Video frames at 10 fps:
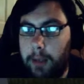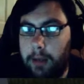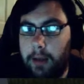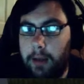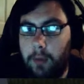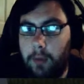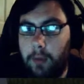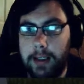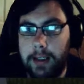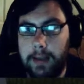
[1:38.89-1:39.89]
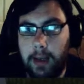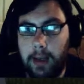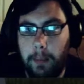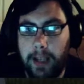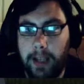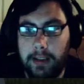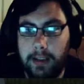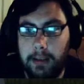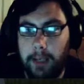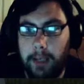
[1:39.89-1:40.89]
giveaways is the
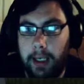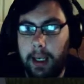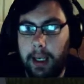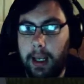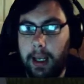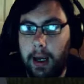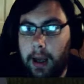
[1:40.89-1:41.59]
capacitor bank here.